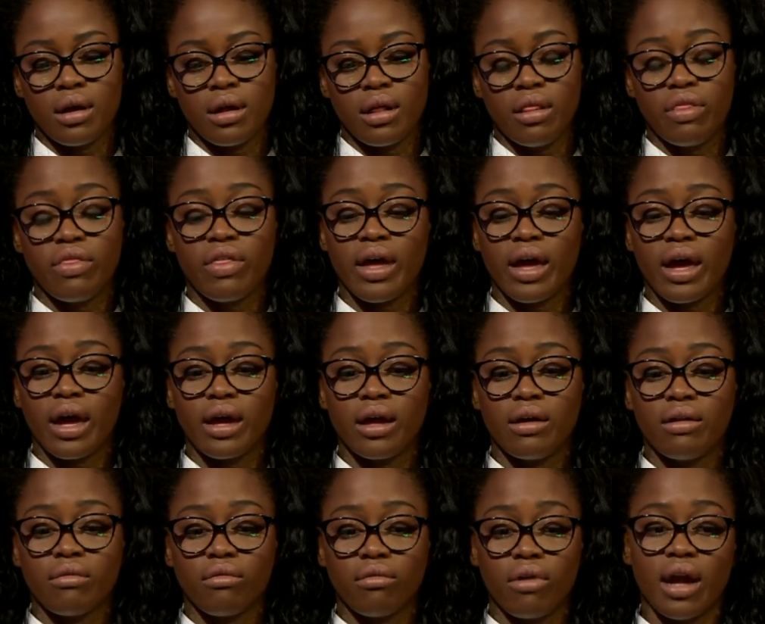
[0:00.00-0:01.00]

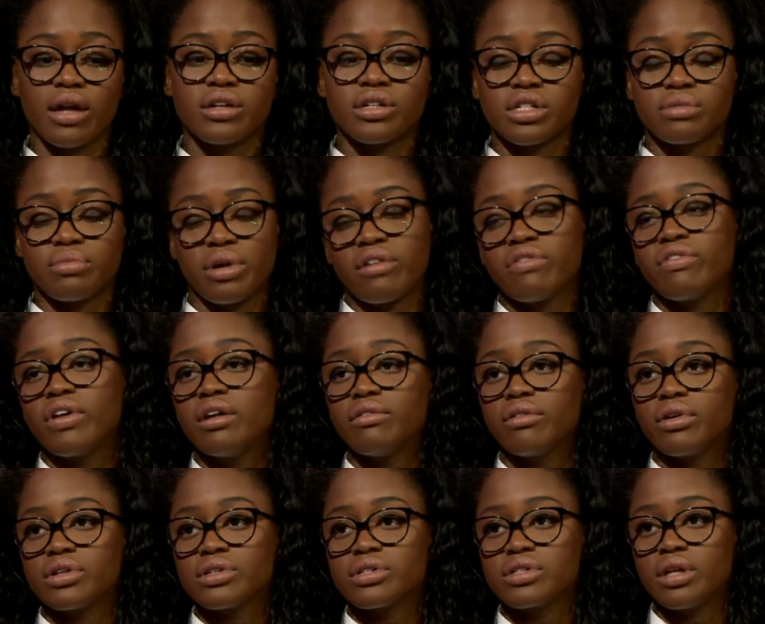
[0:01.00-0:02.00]
They ranked us by
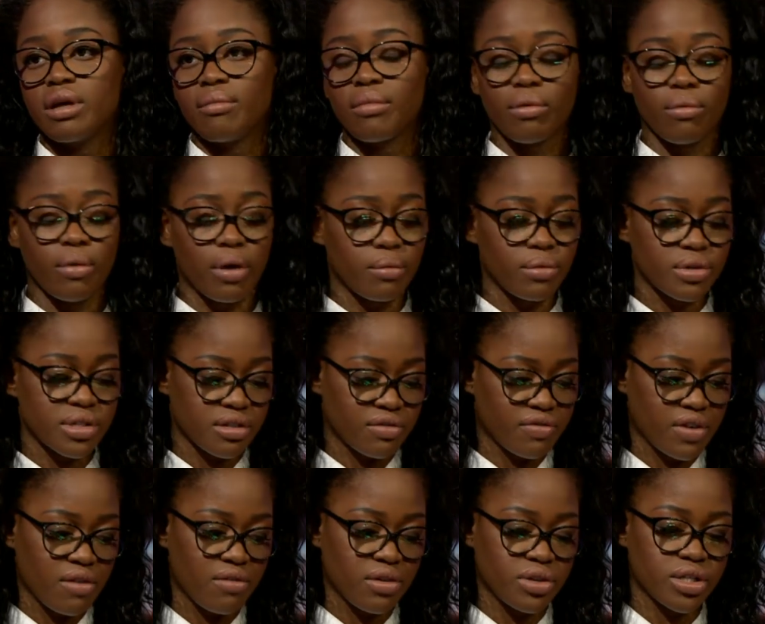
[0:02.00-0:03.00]
favorites. Number 1 was the
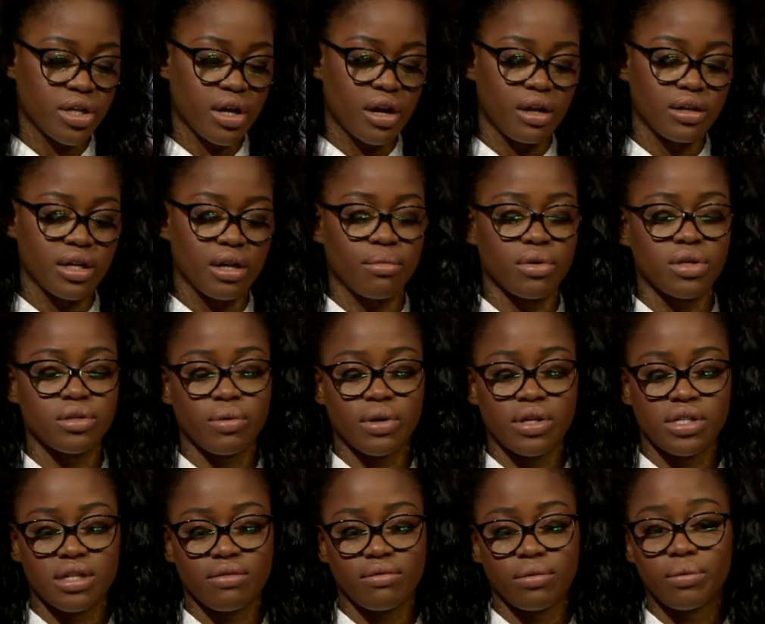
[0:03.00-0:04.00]
favorite child, number
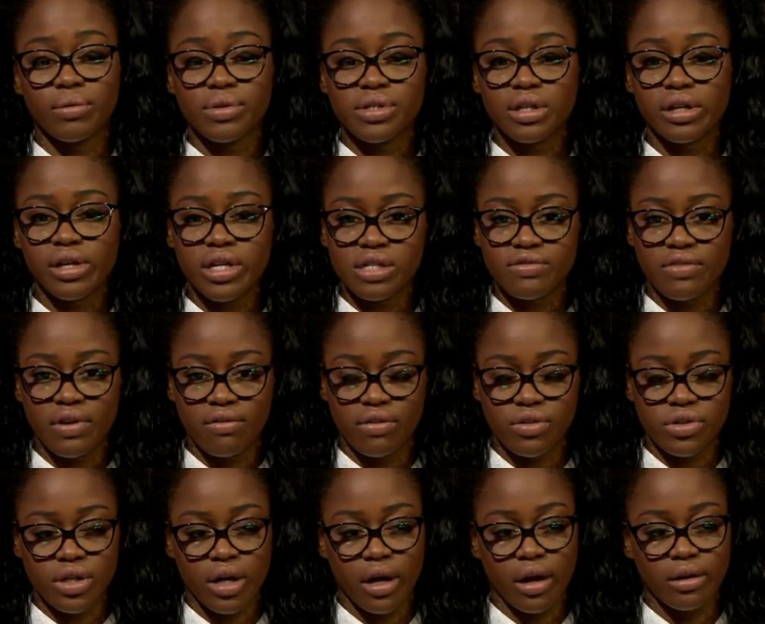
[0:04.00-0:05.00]
27 was the least
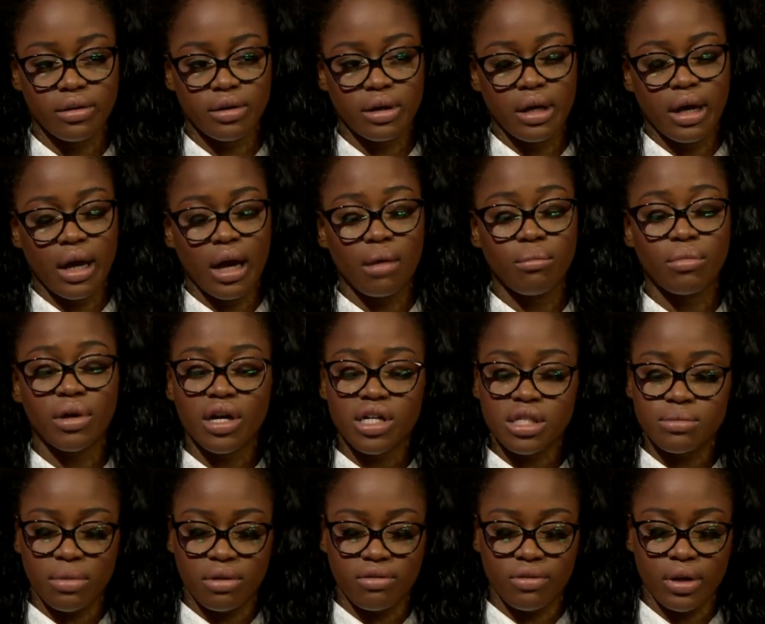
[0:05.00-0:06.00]
favorite child, and
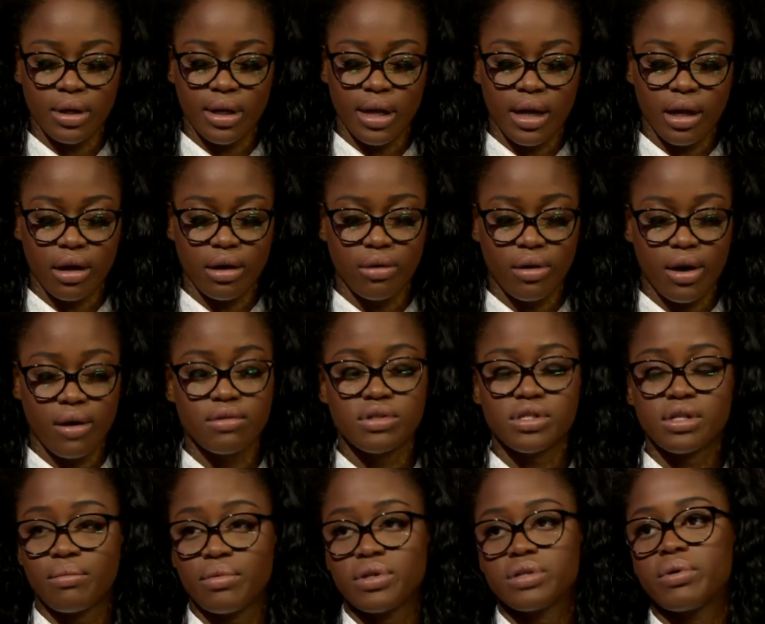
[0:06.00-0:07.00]
because of my vitiligo, I
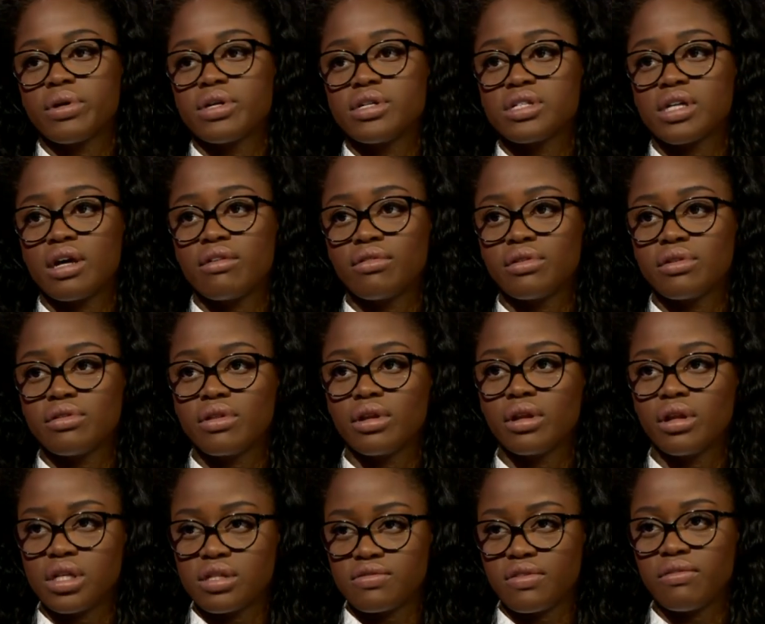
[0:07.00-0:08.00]
was number 27, the
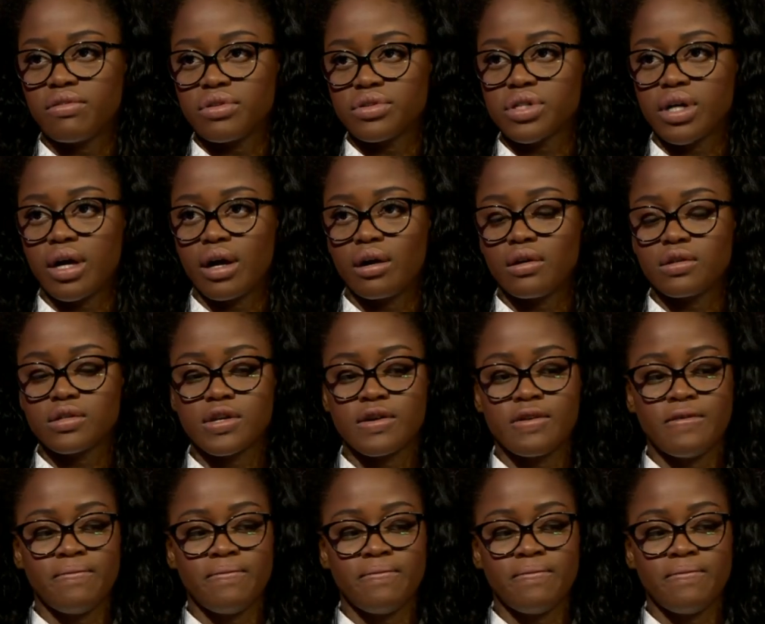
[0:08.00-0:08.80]
least favorite child.